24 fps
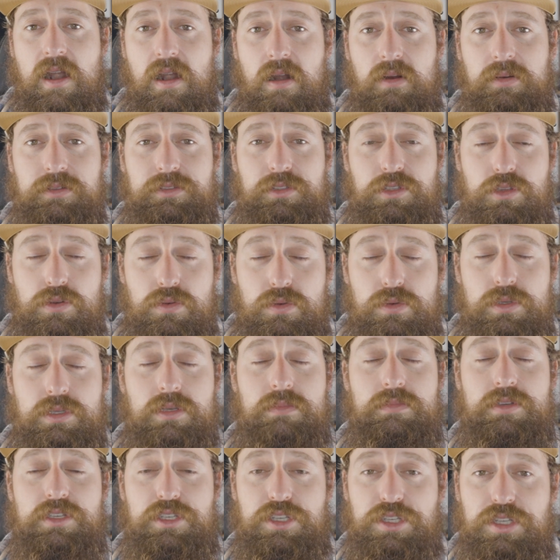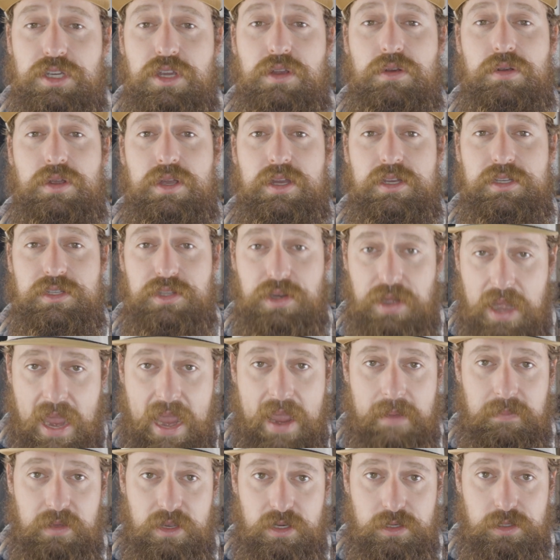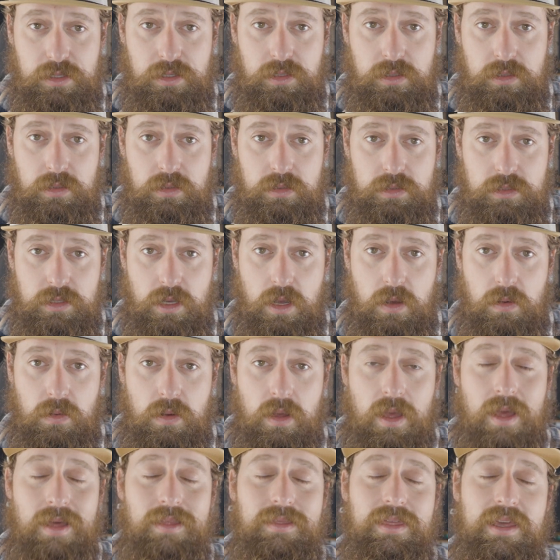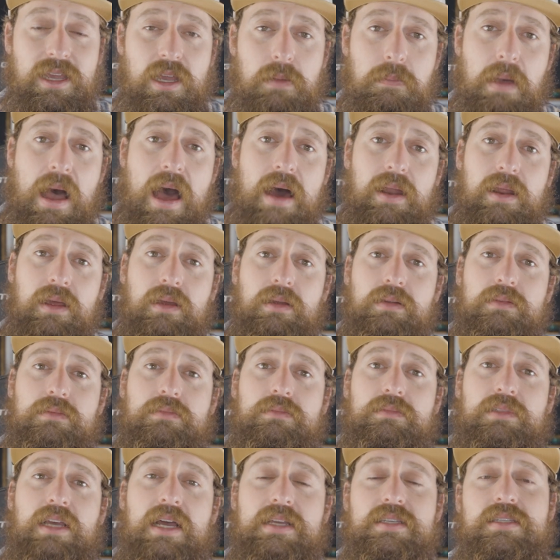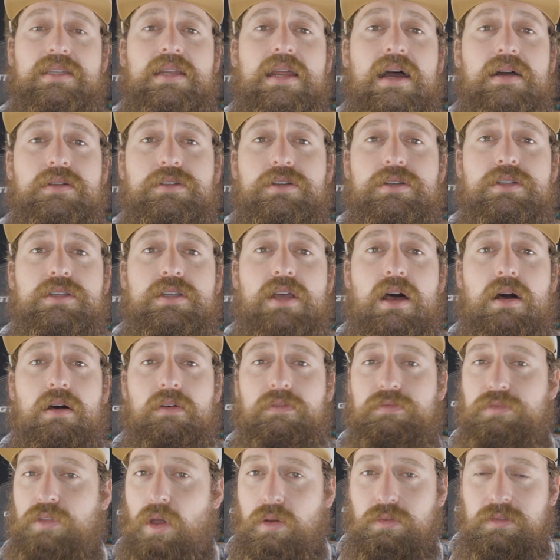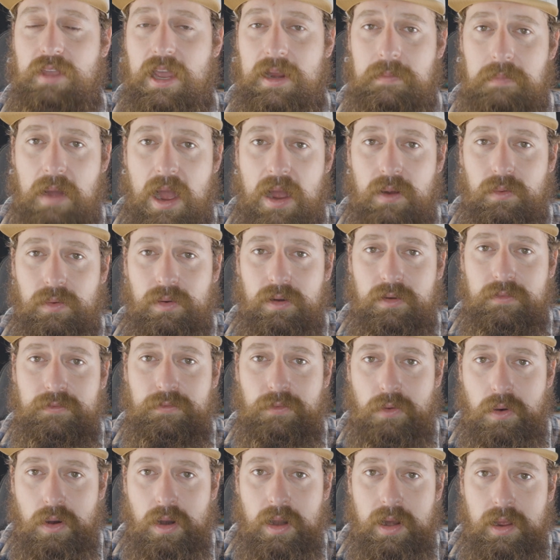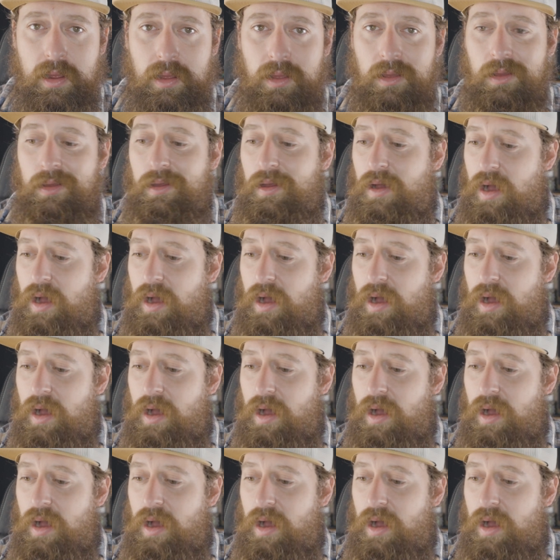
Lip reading: arrows do some serious damage. So think about it. Test it out yourself. Don't take my word for it.